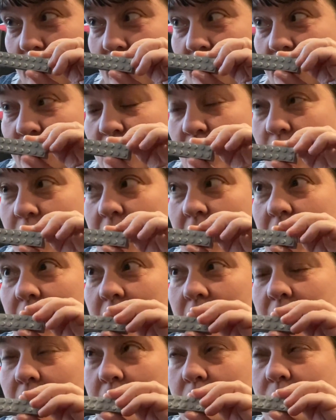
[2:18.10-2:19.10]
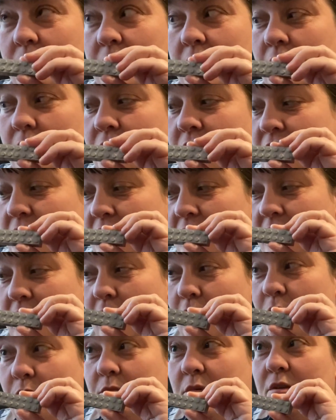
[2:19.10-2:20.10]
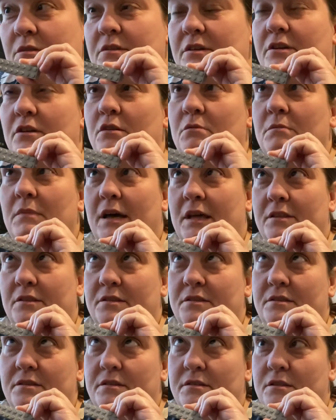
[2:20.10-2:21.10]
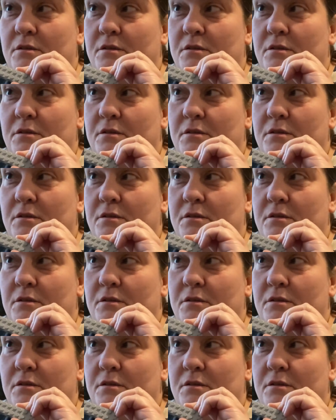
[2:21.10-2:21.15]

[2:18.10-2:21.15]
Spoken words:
So in music, our musical maths,